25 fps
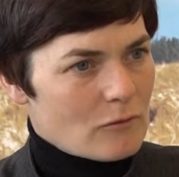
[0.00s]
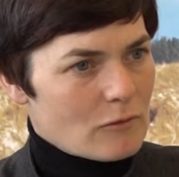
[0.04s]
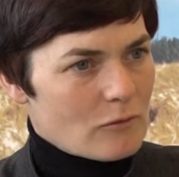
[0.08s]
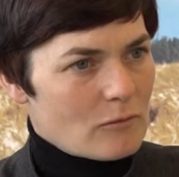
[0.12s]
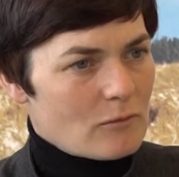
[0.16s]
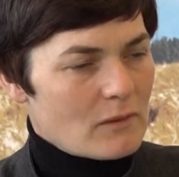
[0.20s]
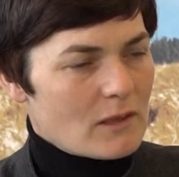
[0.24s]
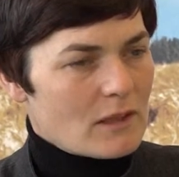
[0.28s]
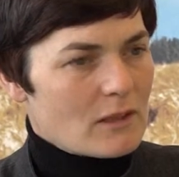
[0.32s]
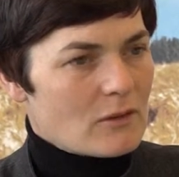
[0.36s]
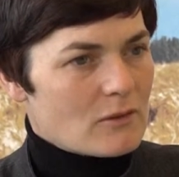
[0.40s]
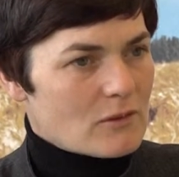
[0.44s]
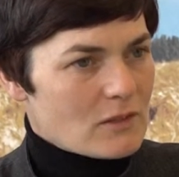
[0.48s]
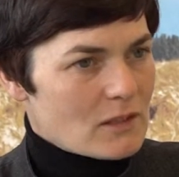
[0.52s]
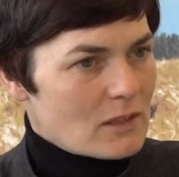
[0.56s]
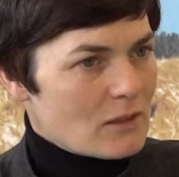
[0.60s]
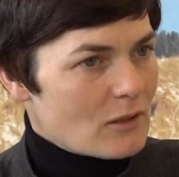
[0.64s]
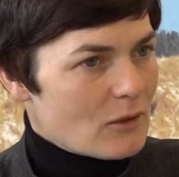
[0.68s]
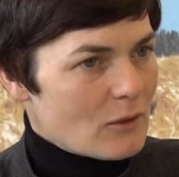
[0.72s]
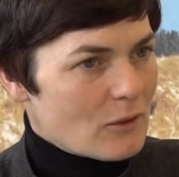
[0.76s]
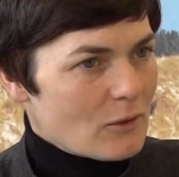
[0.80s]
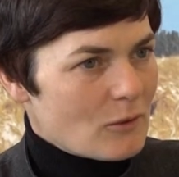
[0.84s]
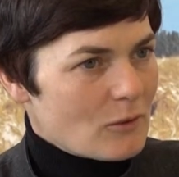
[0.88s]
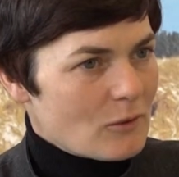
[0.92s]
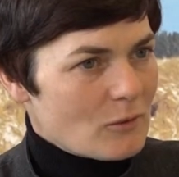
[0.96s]
from
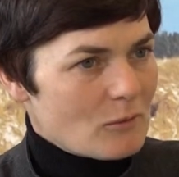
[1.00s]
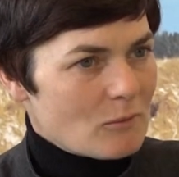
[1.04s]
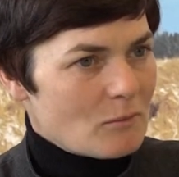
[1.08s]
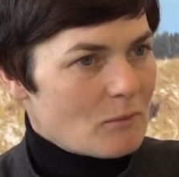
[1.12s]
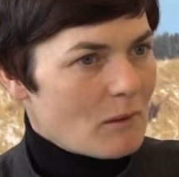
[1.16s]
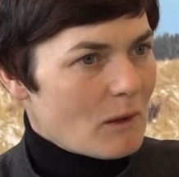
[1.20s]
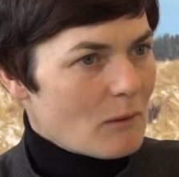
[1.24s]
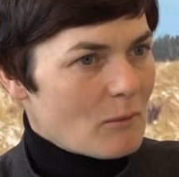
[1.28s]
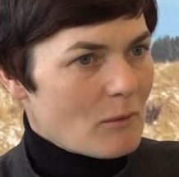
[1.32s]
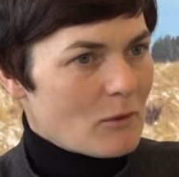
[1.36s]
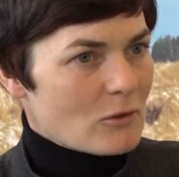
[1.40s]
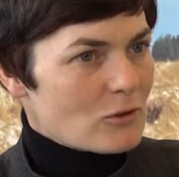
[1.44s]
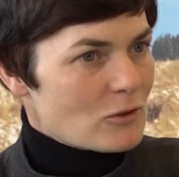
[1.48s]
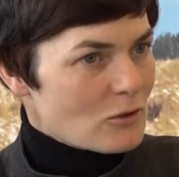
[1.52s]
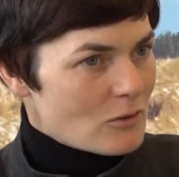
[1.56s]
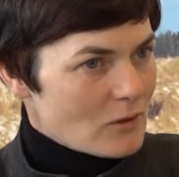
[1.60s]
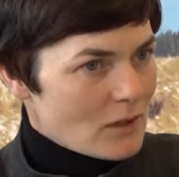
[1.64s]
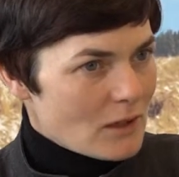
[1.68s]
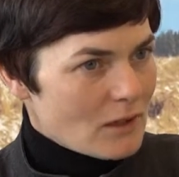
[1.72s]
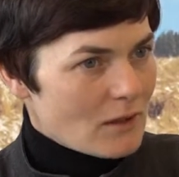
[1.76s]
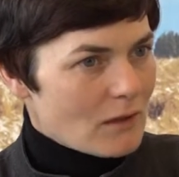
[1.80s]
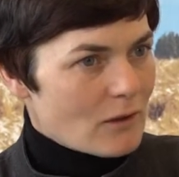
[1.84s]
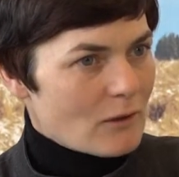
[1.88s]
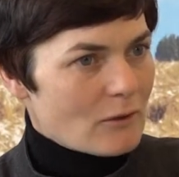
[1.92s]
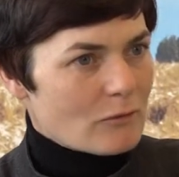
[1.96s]
Leontino Balbo
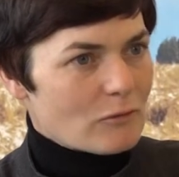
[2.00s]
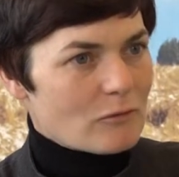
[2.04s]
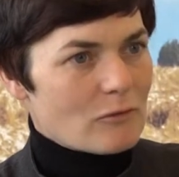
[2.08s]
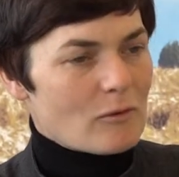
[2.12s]
Jr.,